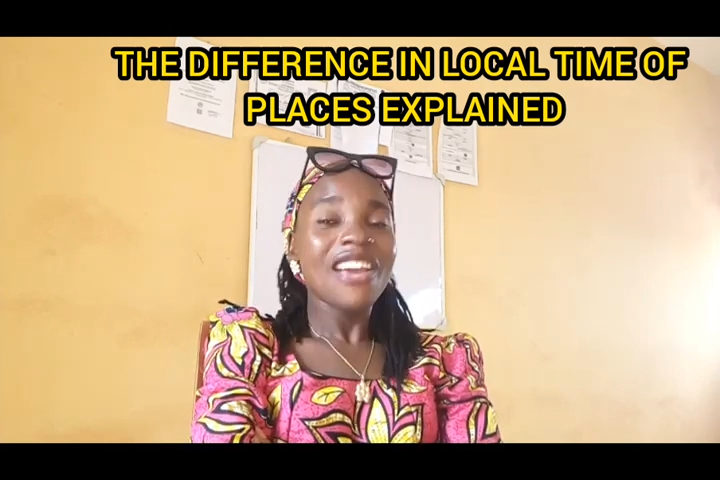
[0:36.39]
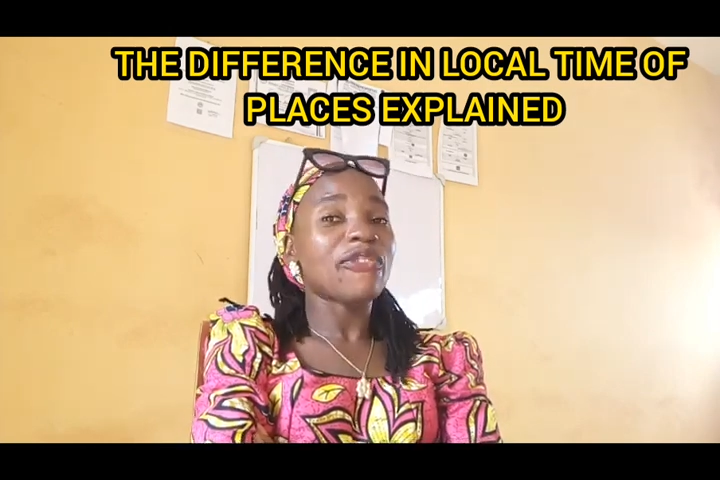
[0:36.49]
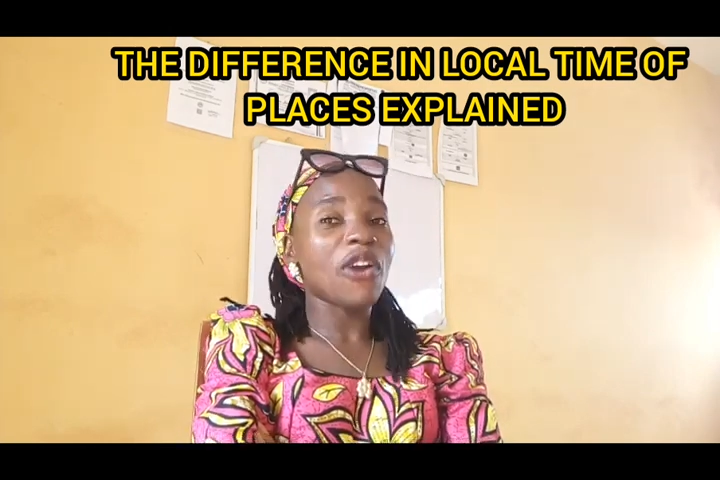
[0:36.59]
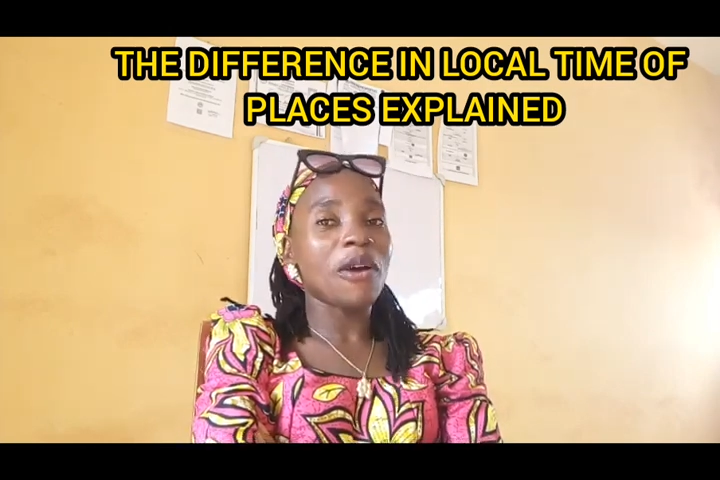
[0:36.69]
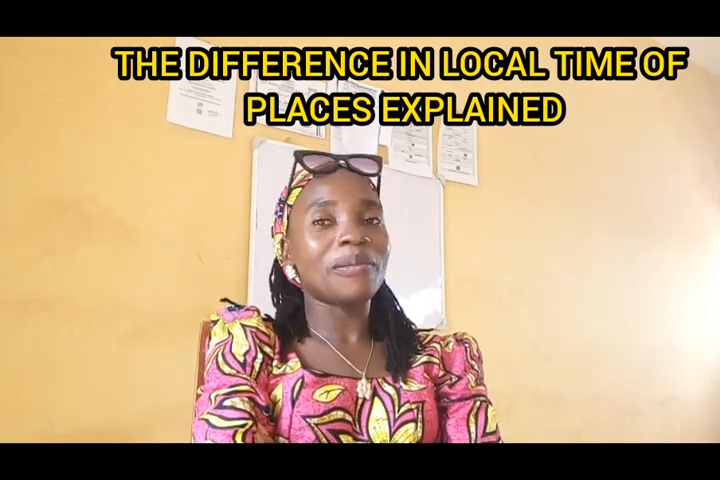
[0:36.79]

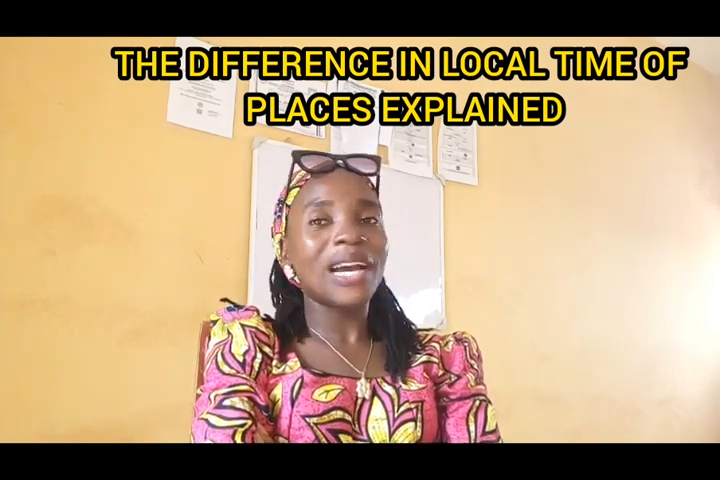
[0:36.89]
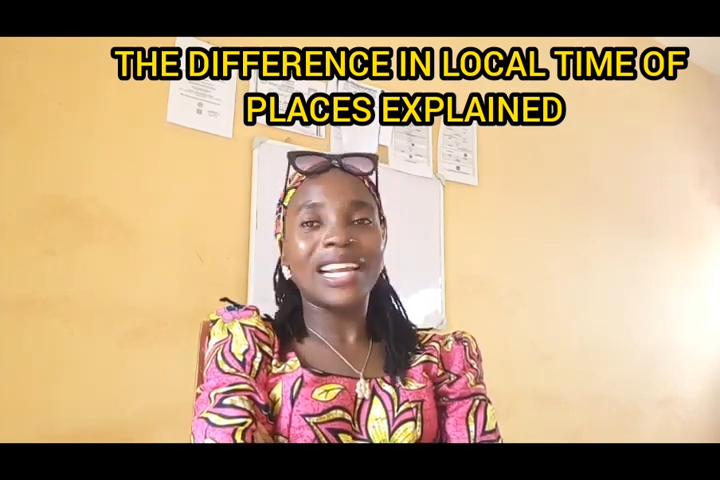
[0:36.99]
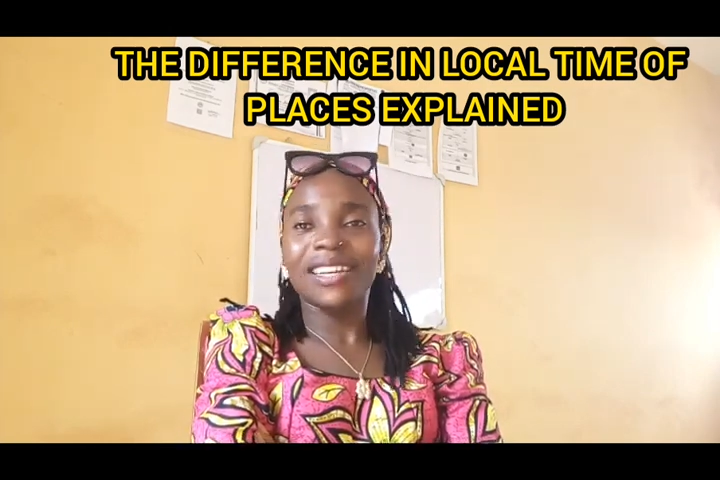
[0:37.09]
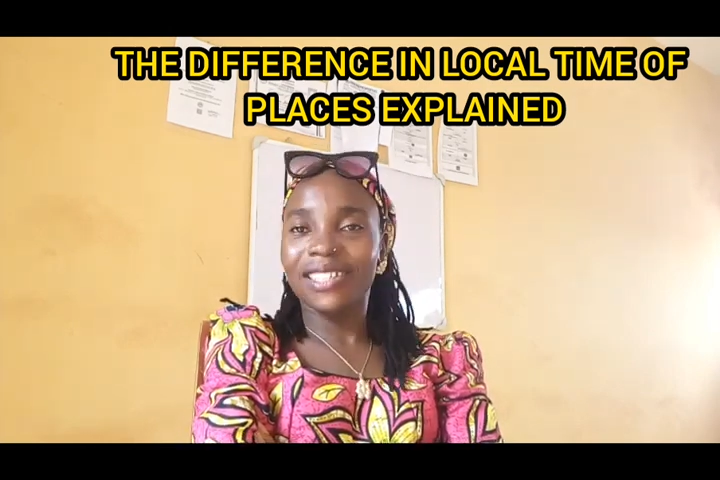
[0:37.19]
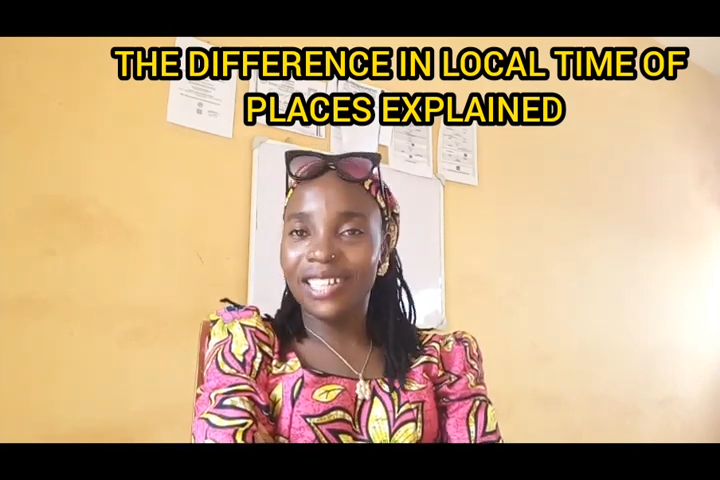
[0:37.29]
from
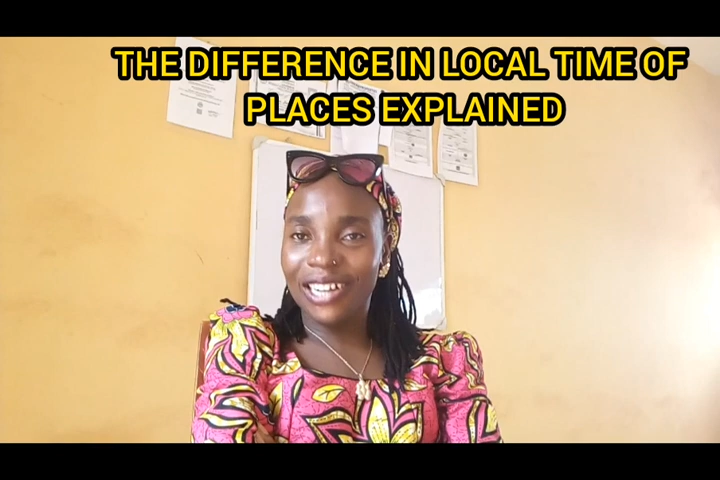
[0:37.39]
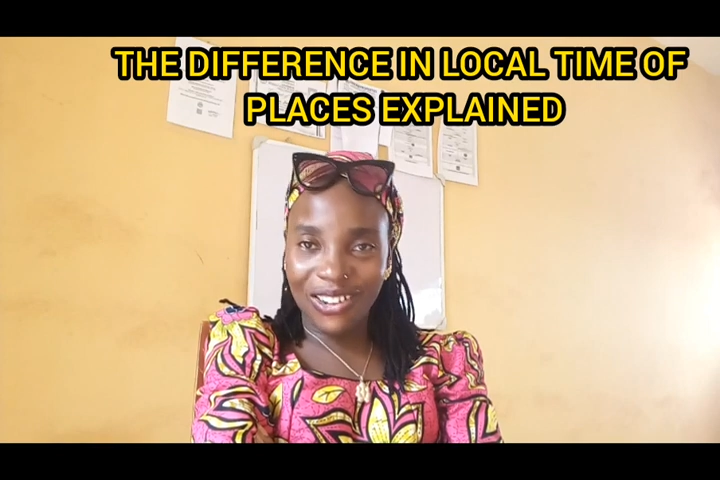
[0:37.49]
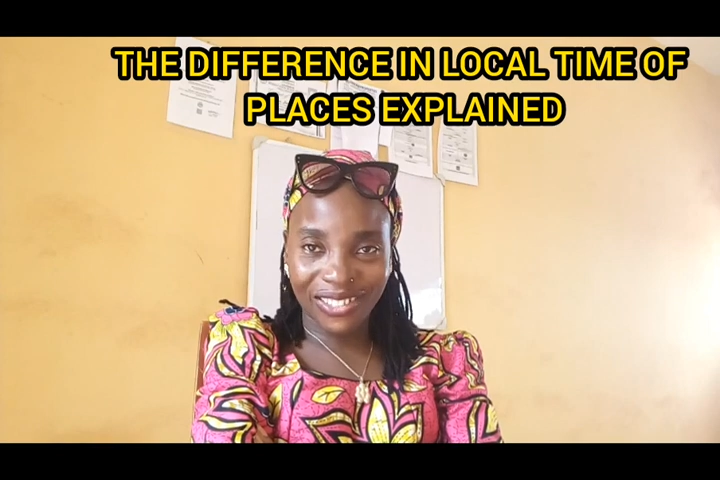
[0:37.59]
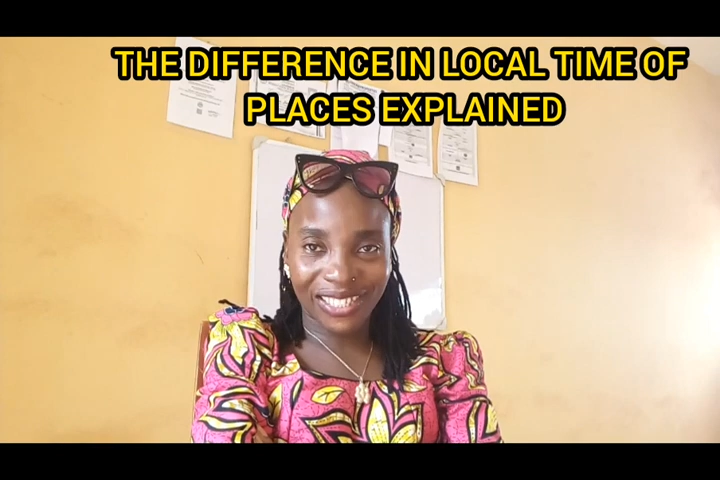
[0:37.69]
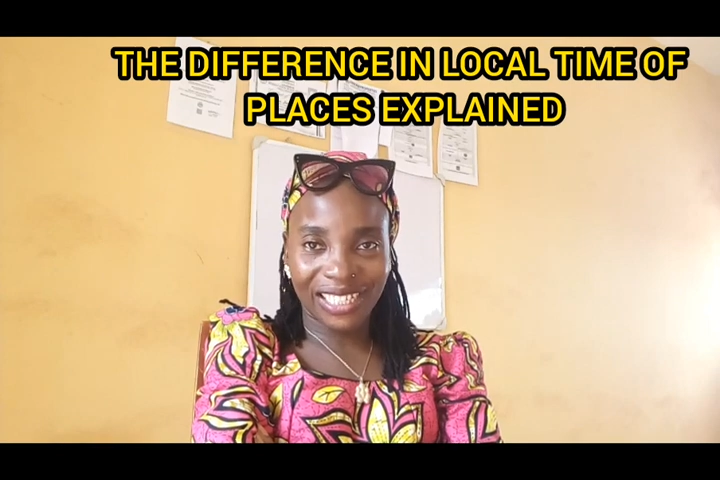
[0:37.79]
another
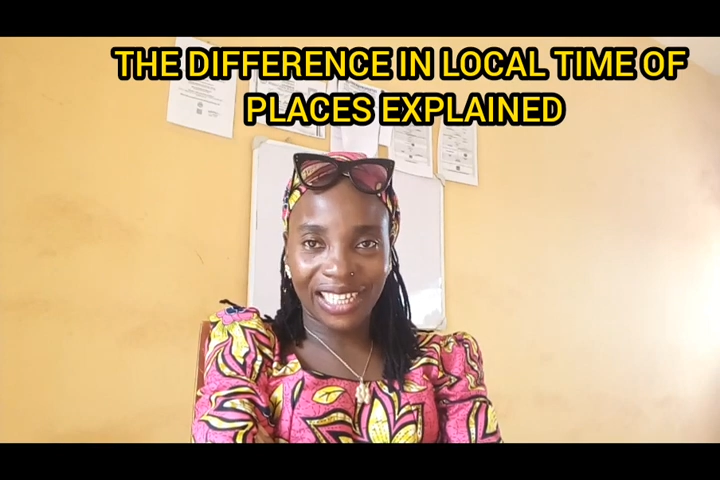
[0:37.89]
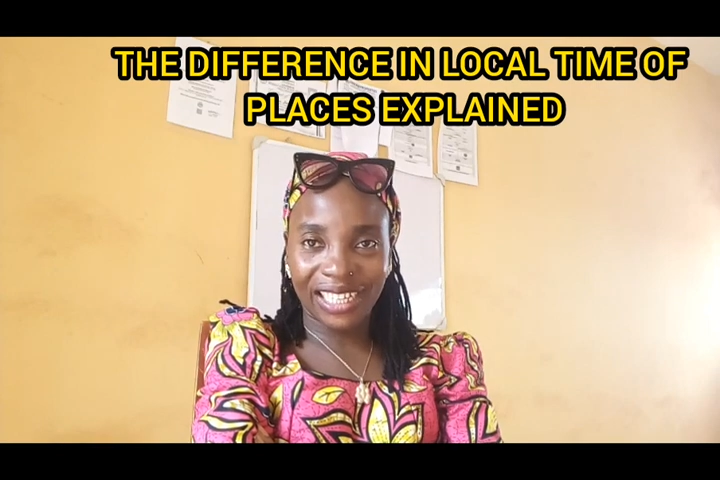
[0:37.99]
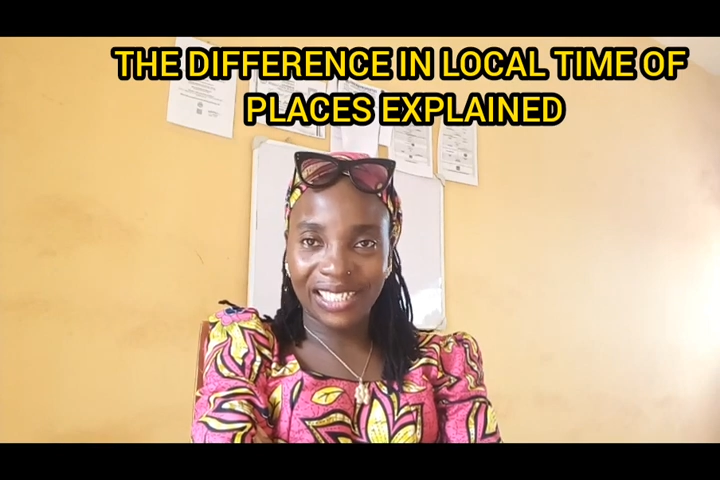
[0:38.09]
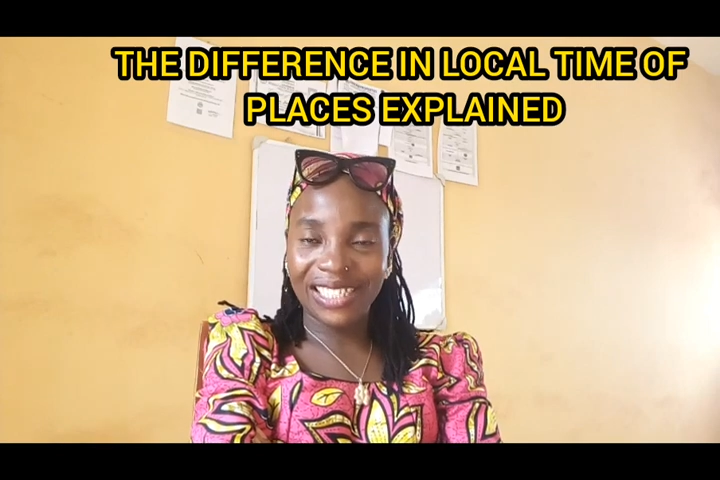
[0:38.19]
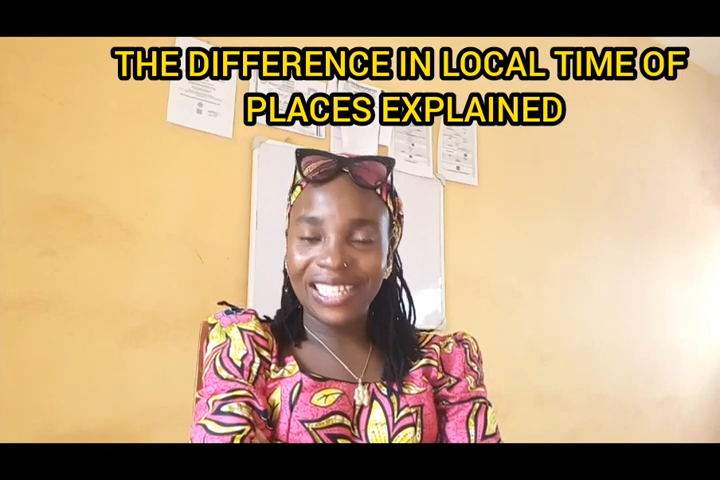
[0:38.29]
continent